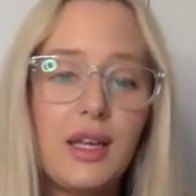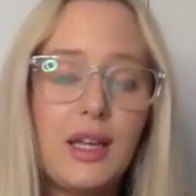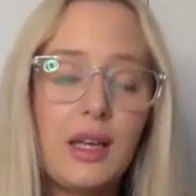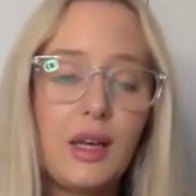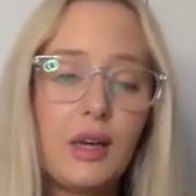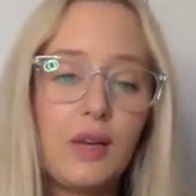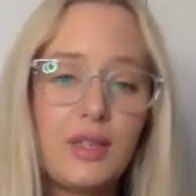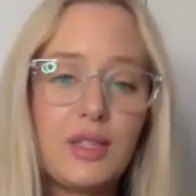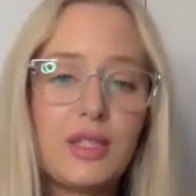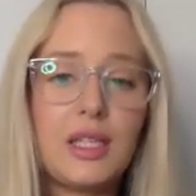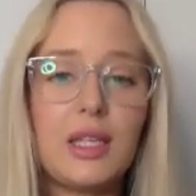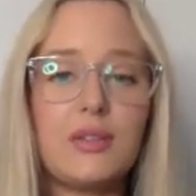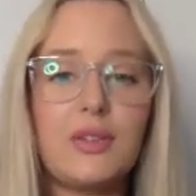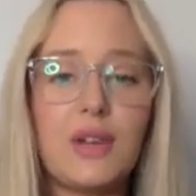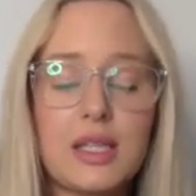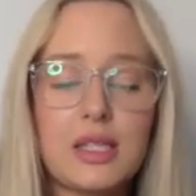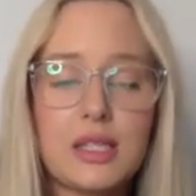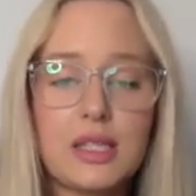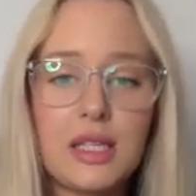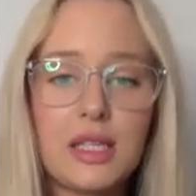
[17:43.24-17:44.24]
obviously, if I
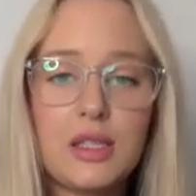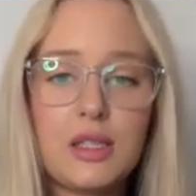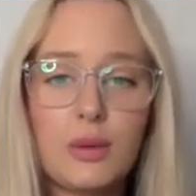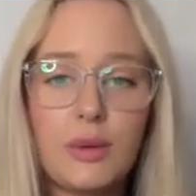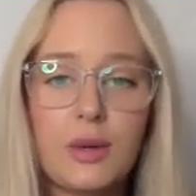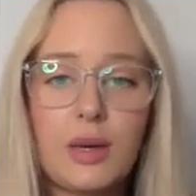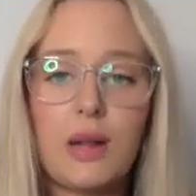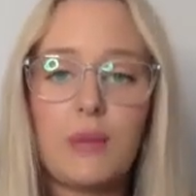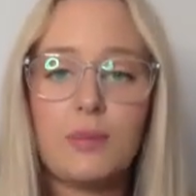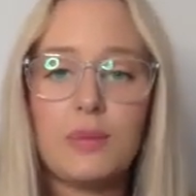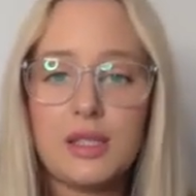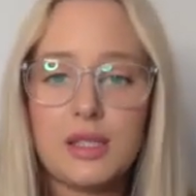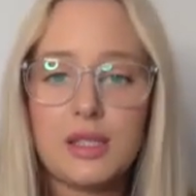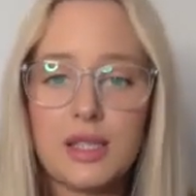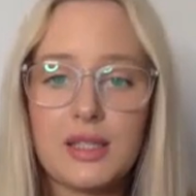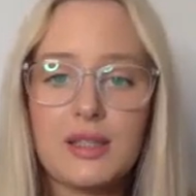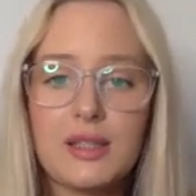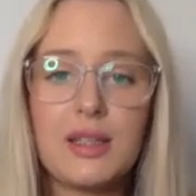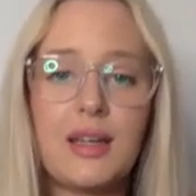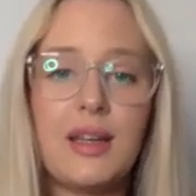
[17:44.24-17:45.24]
stick to it and I'm
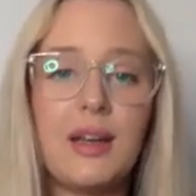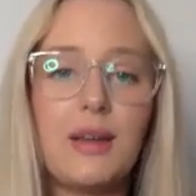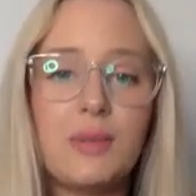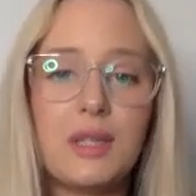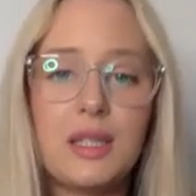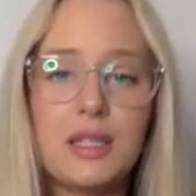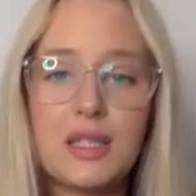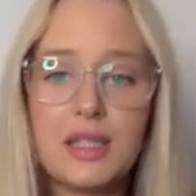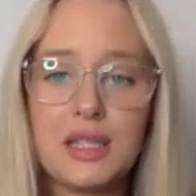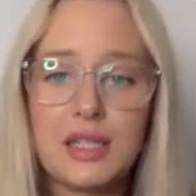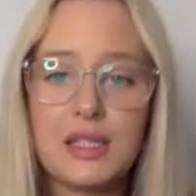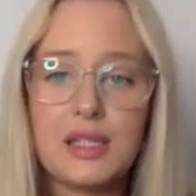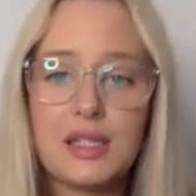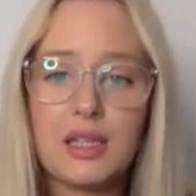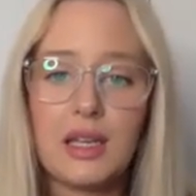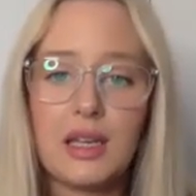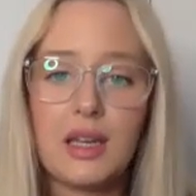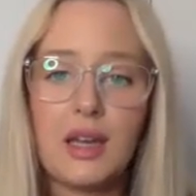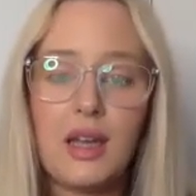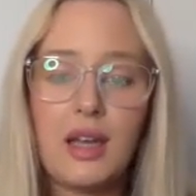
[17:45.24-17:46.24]
persistent and I'm
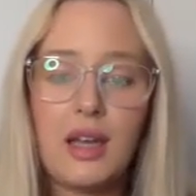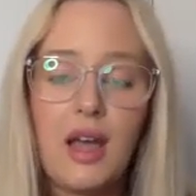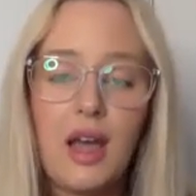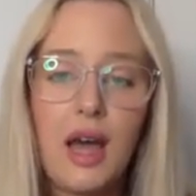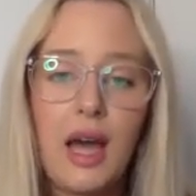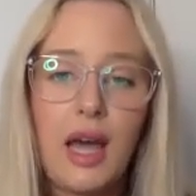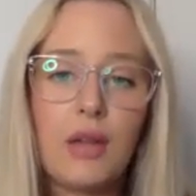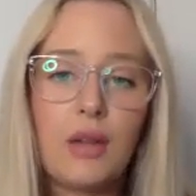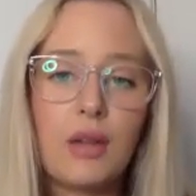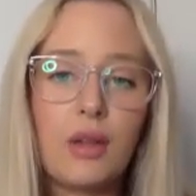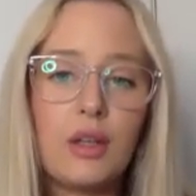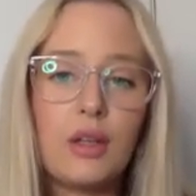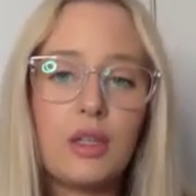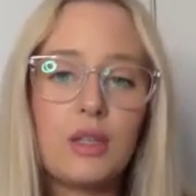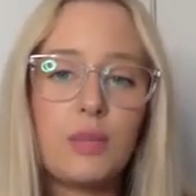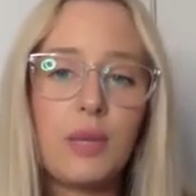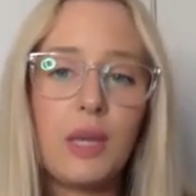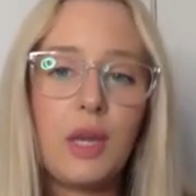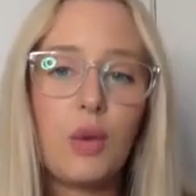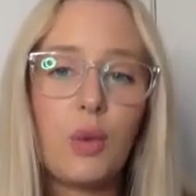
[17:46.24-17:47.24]
consistent, I learned to
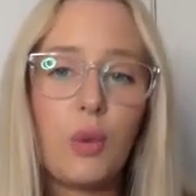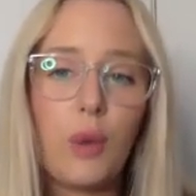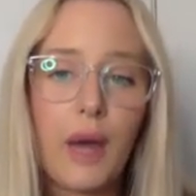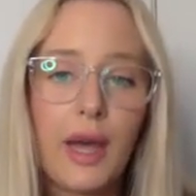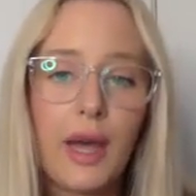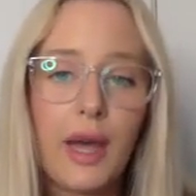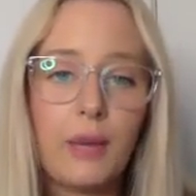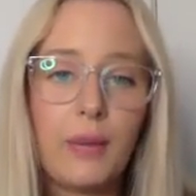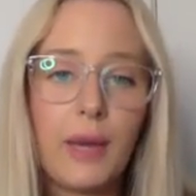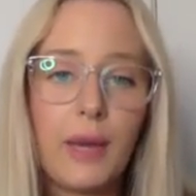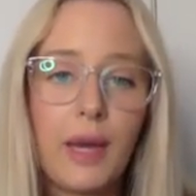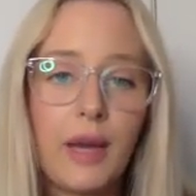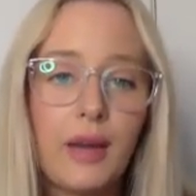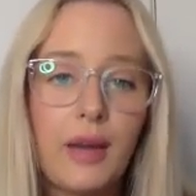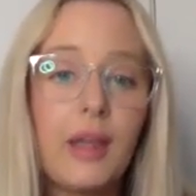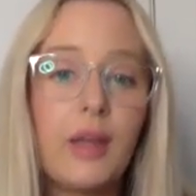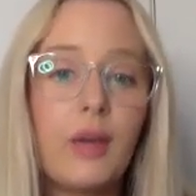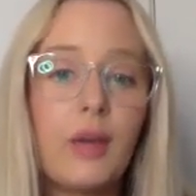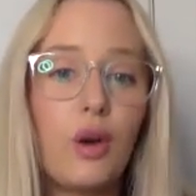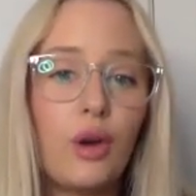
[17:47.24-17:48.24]
be quiet about it
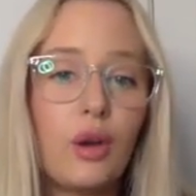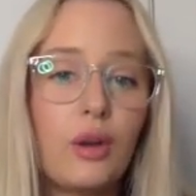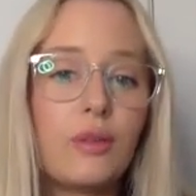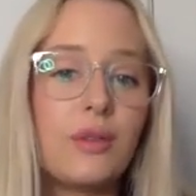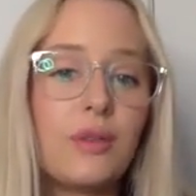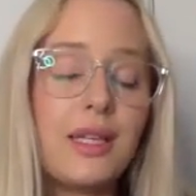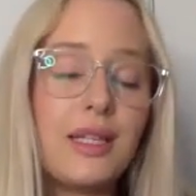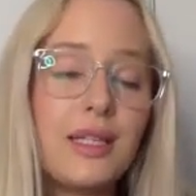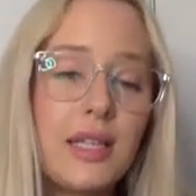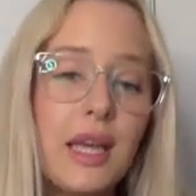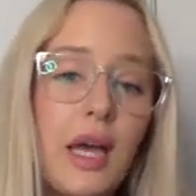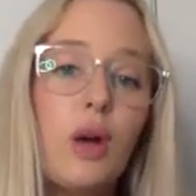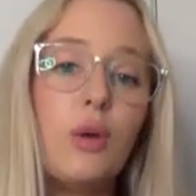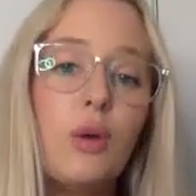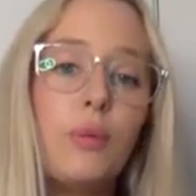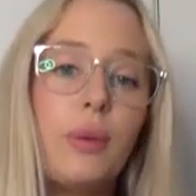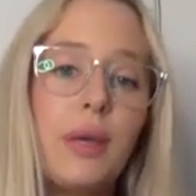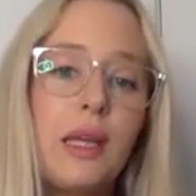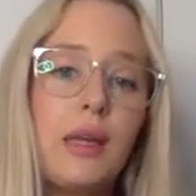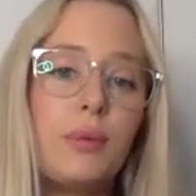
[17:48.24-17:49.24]
and only
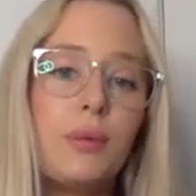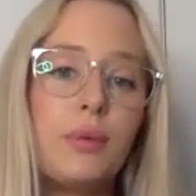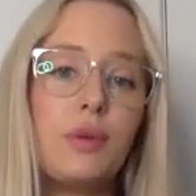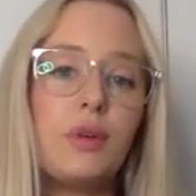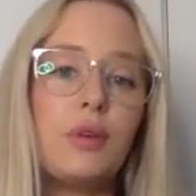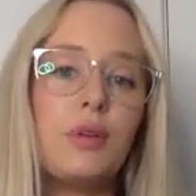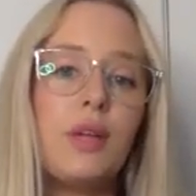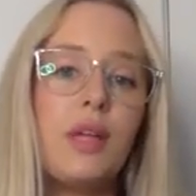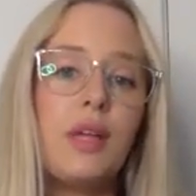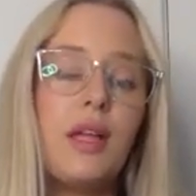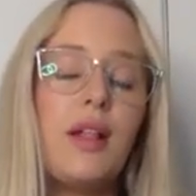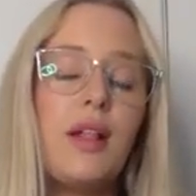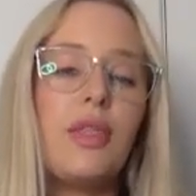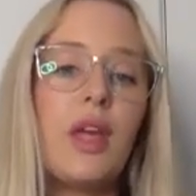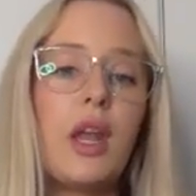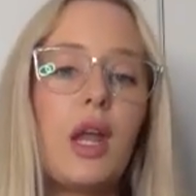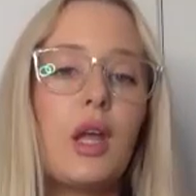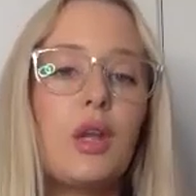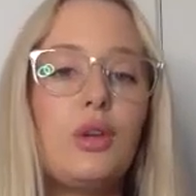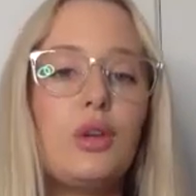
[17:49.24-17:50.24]
tell people
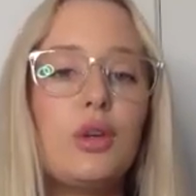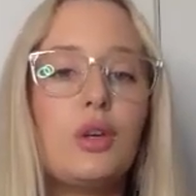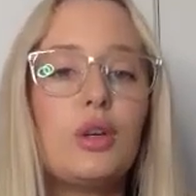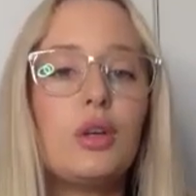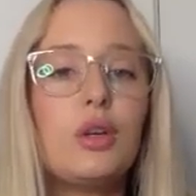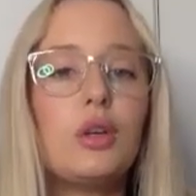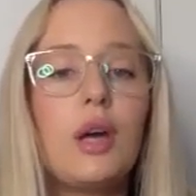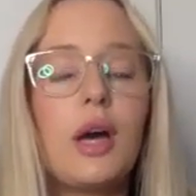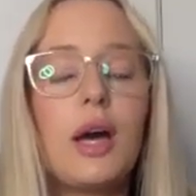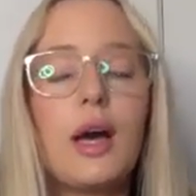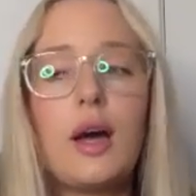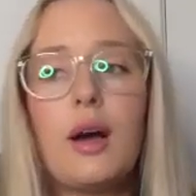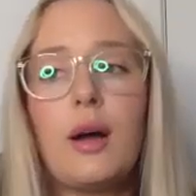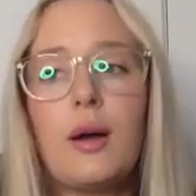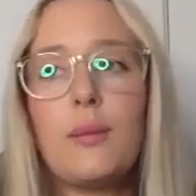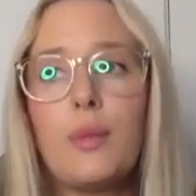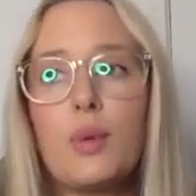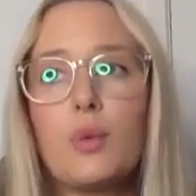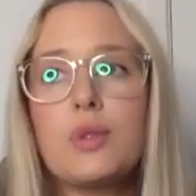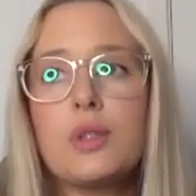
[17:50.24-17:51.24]
that I knew
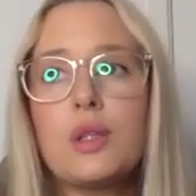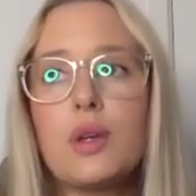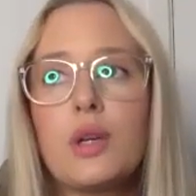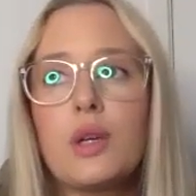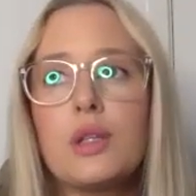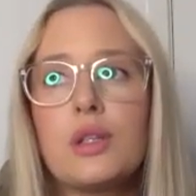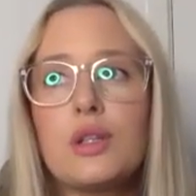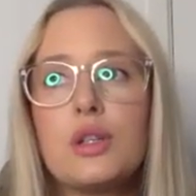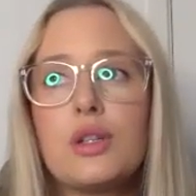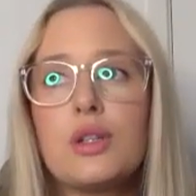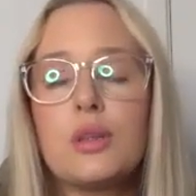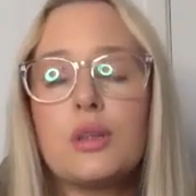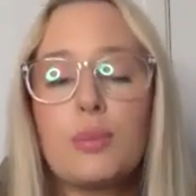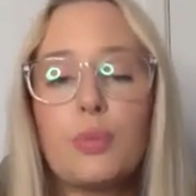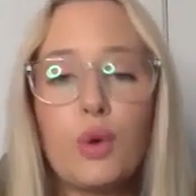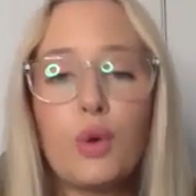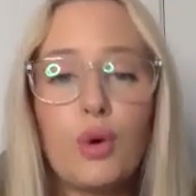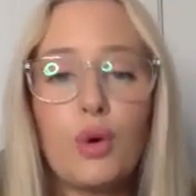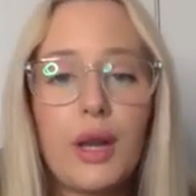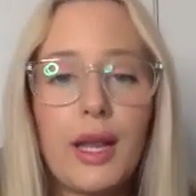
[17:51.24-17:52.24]
was going to
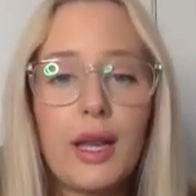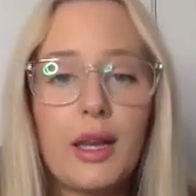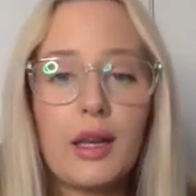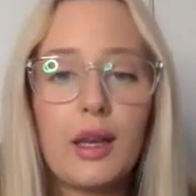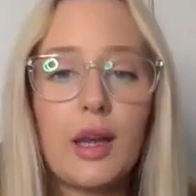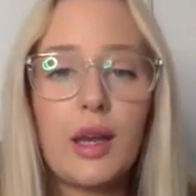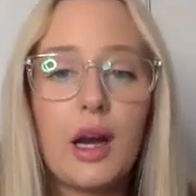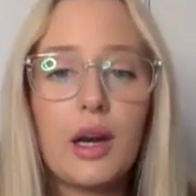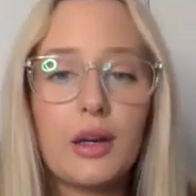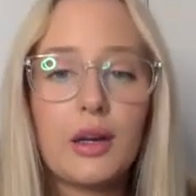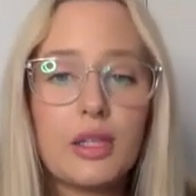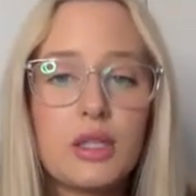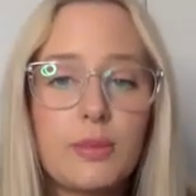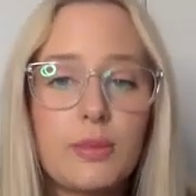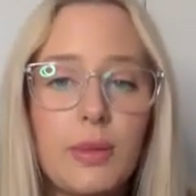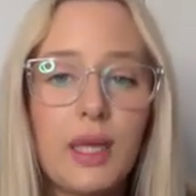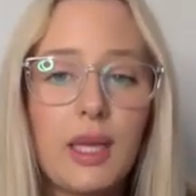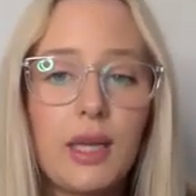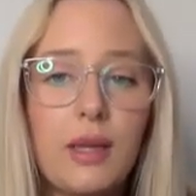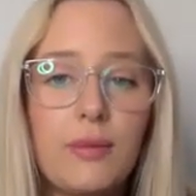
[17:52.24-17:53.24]
support and encourage
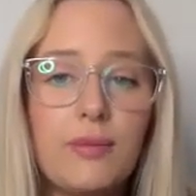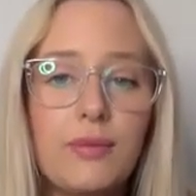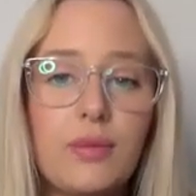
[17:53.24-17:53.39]
me.